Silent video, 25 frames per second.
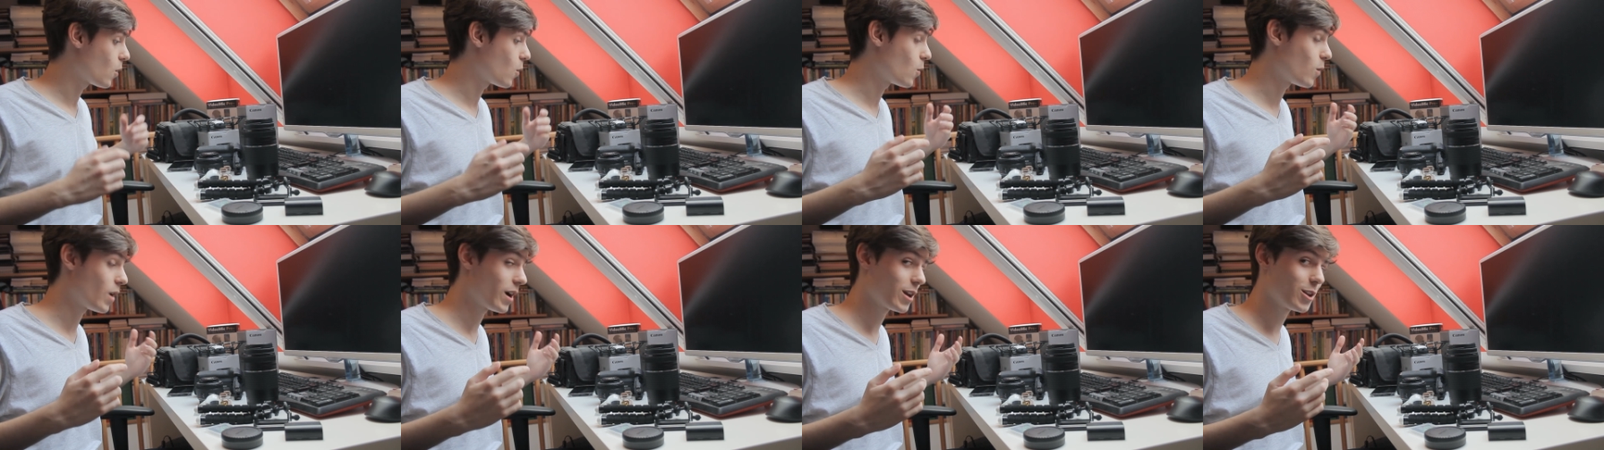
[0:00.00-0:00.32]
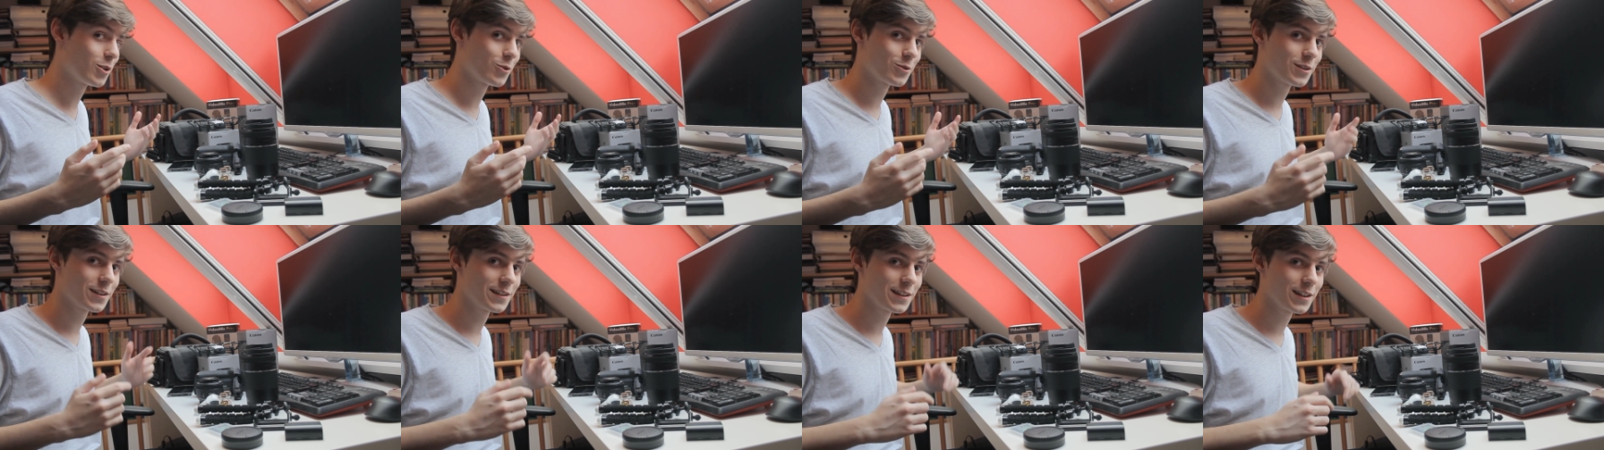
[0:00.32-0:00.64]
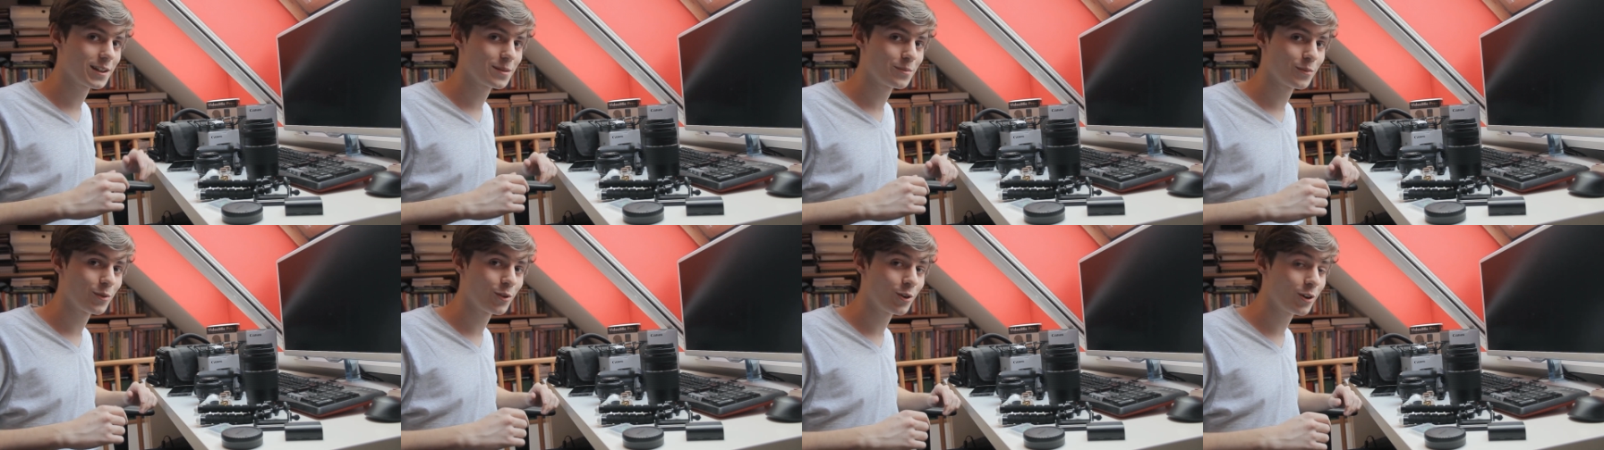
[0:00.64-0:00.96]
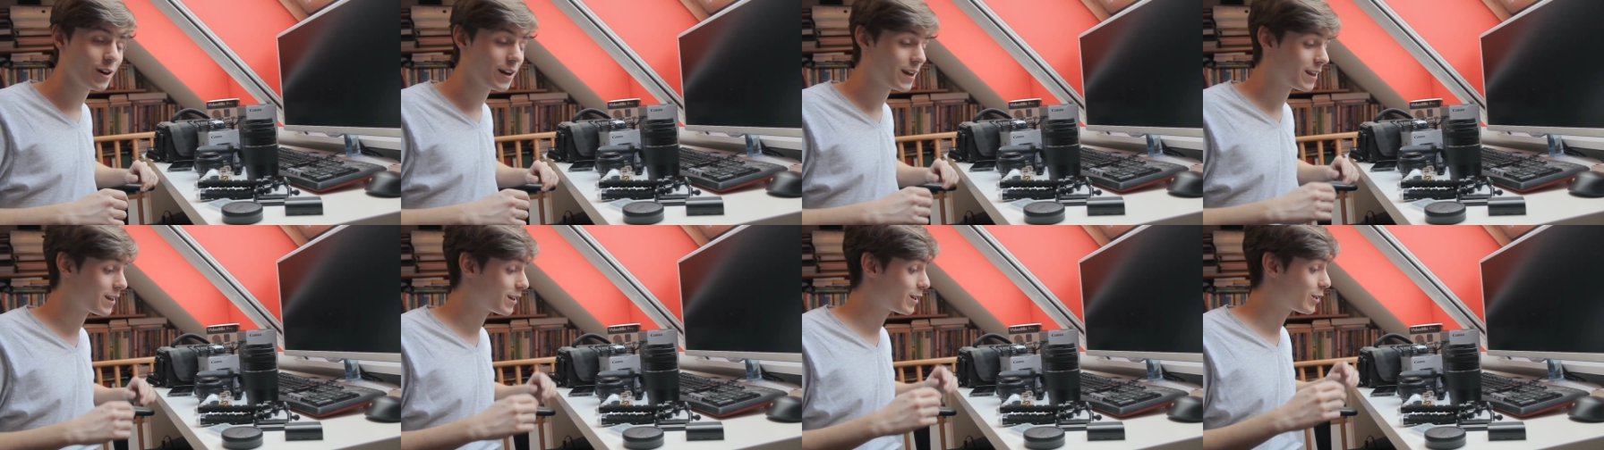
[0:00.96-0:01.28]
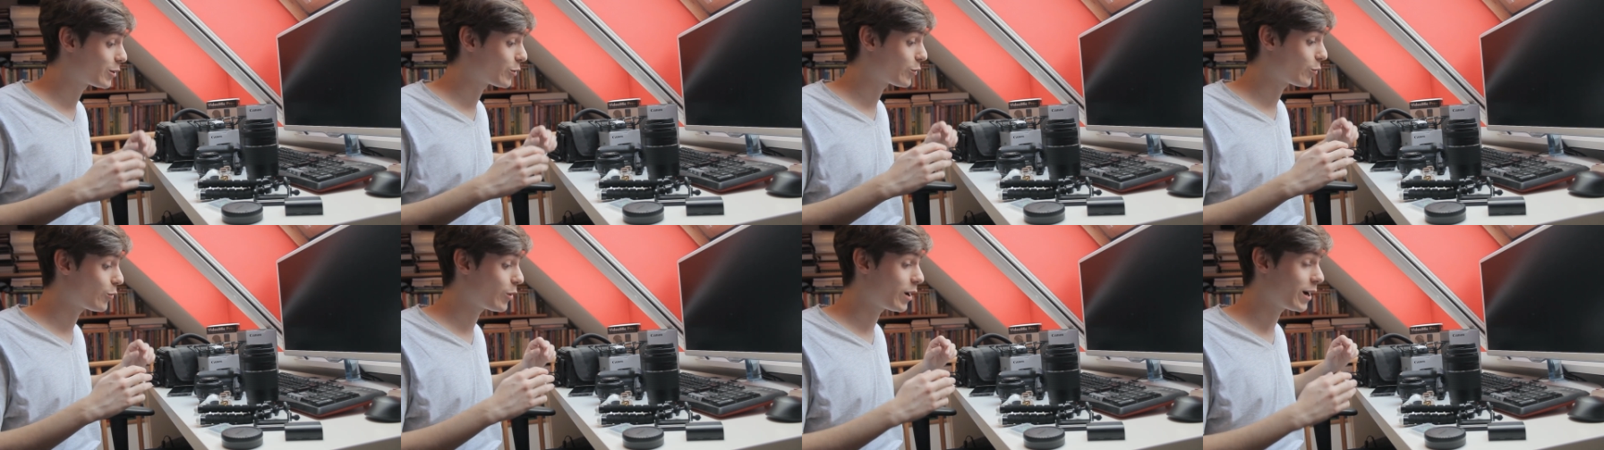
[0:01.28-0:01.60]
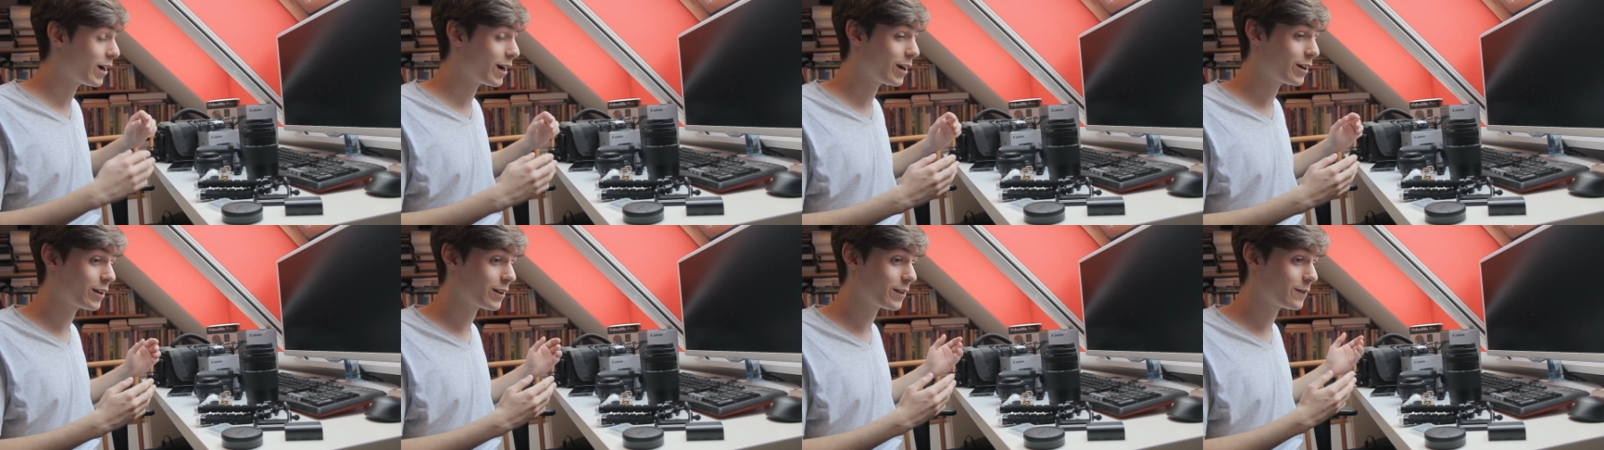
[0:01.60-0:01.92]
Why don't I need more and
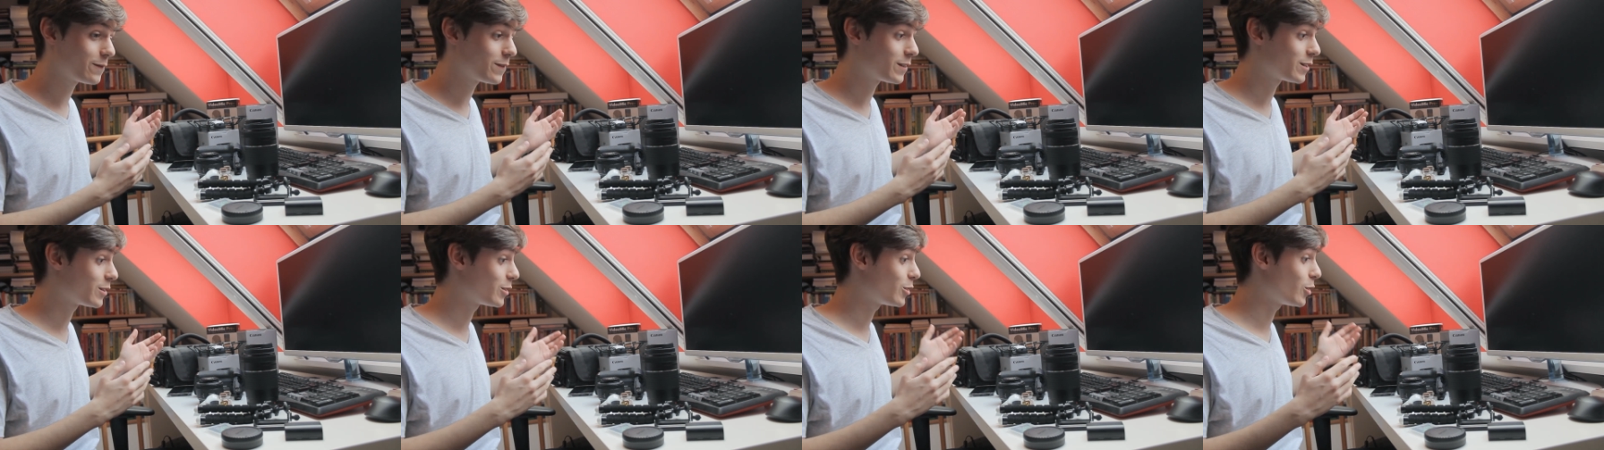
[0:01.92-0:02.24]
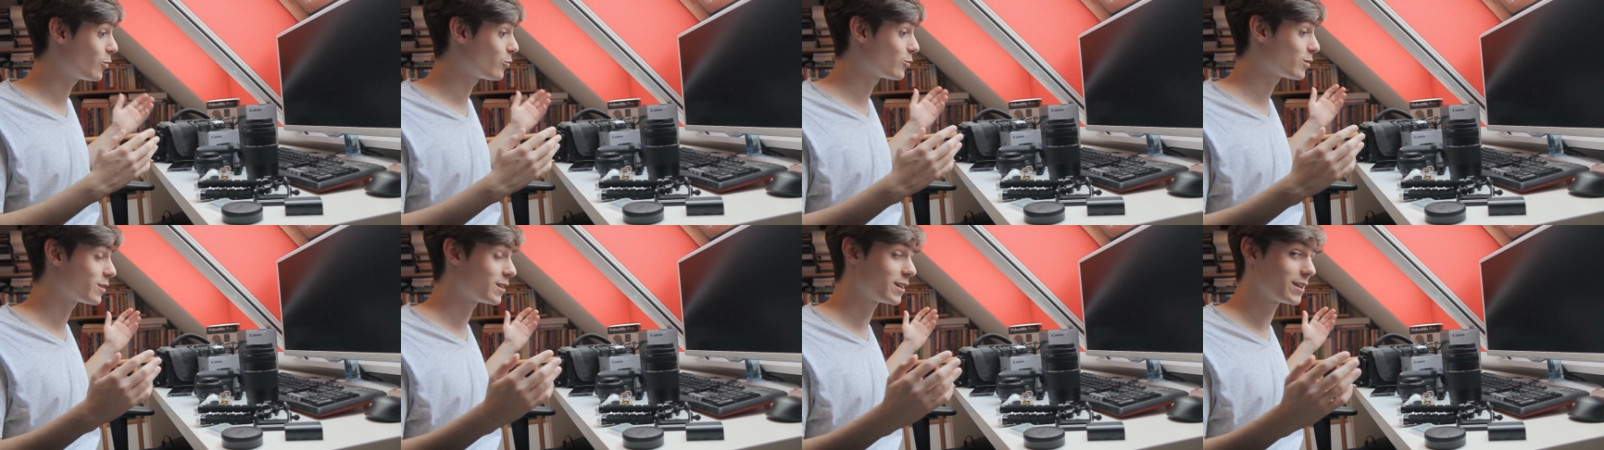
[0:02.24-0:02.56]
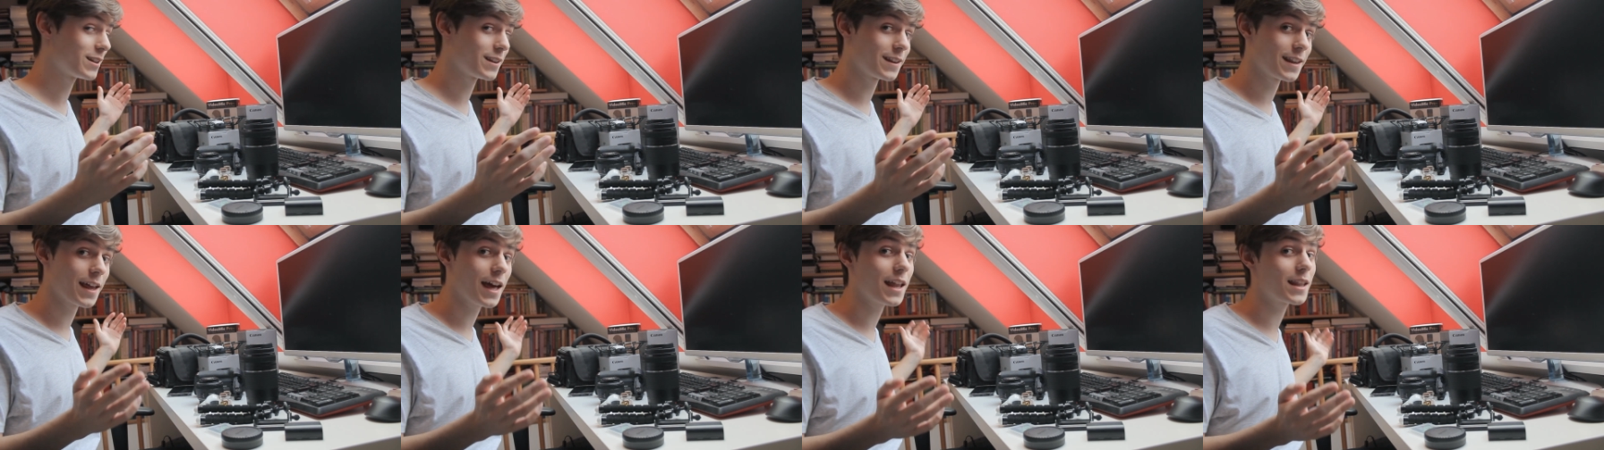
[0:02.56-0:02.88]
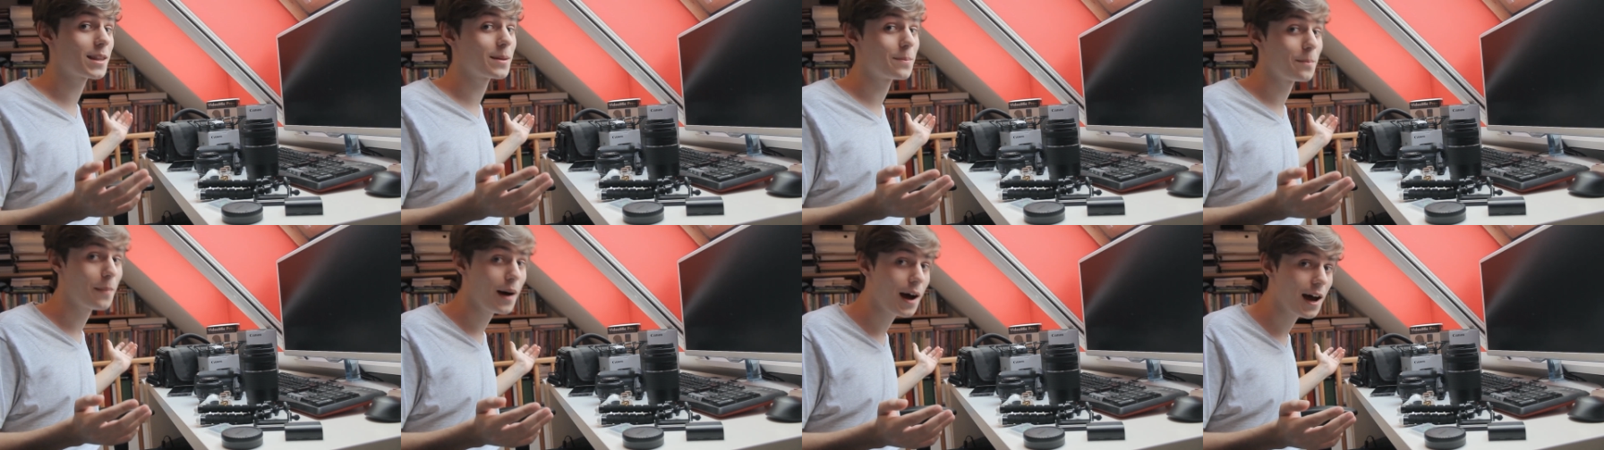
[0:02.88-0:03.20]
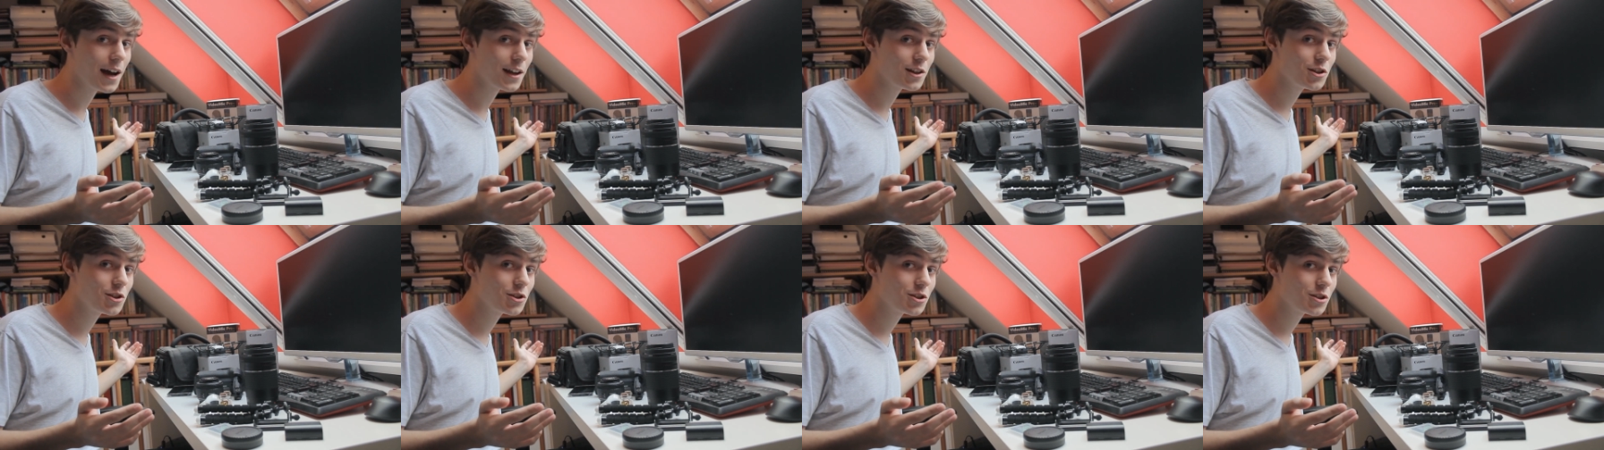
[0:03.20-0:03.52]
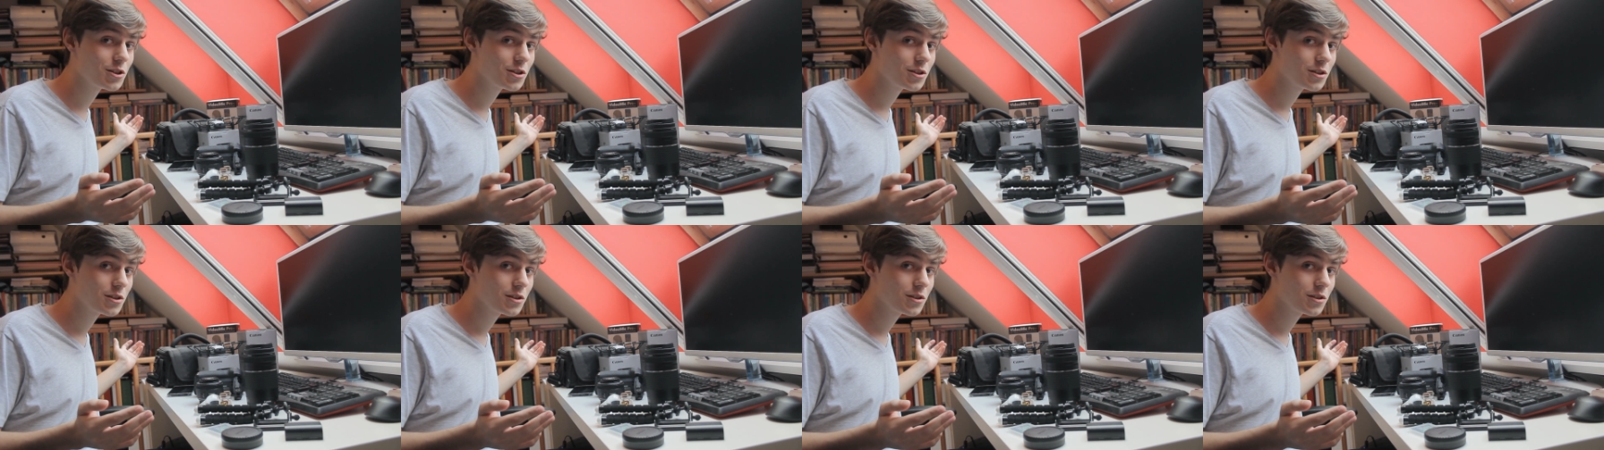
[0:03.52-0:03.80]
why I even don't need that much?